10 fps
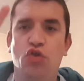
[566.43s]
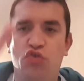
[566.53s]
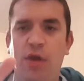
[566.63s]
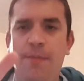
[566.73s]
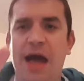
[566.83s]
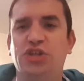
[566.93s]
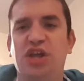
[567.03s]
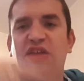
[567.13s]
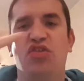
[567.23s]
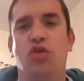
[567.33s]
3
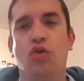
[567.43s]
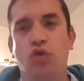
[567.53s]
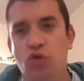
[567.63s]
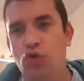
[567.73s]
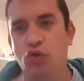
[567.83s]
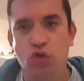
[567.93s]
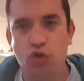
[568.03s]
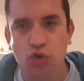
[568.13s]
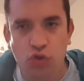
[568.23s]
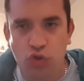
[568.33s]
matches,
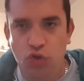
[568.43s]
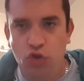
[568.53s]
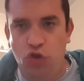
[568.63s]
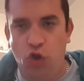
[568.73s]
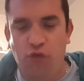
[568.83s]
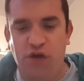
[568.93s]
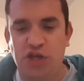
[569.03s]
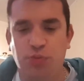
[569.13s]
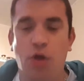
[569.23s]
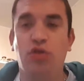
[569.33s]
2
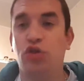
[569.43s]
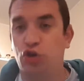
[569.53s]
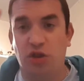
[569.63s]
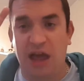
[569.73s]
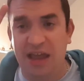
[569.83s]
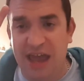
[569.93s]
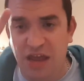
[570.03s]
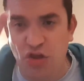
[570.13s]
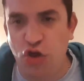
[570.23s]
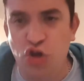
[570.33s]
fresh ones. Just letting you
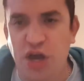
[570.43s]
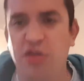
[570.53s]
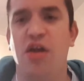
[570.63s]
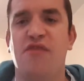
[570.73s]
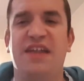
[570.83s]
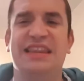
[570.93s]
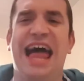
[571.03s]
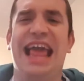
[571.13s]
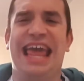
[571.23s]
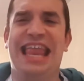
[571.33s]
get your 2 shoutouts for
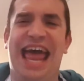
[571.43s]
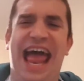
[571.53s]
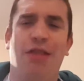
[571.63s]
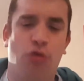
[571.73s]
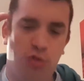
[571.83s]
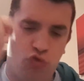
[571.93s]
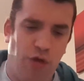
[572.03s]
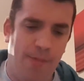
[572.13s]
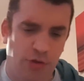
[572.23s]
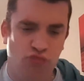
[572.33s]
liking and
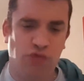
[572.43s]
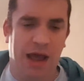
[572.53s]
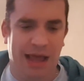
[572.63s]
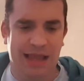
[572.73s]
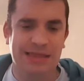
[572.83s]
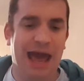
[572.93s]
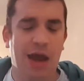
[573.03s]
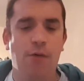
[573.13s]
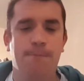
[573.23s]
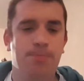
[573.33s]
subscribing right
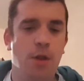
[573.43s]
now.